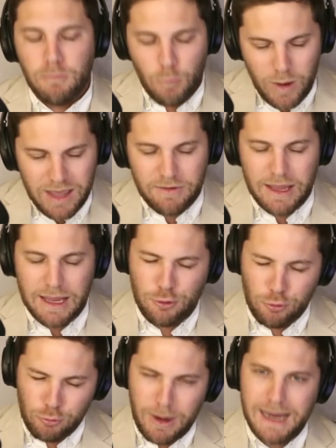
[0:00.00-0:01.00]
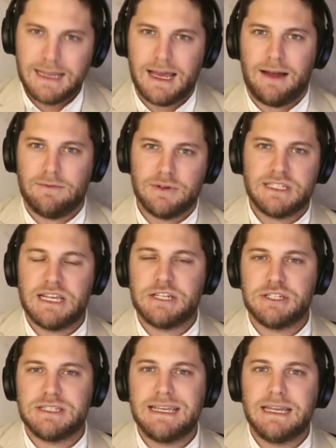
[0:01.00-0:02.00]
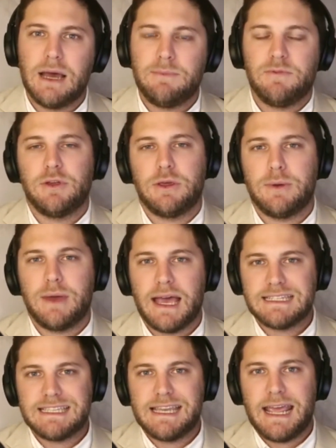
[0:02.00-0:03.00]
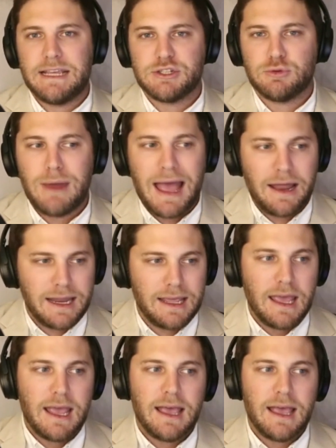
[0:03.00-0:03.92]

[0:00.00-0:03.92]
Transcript: We have a great conversation teed up for you guys today surrounding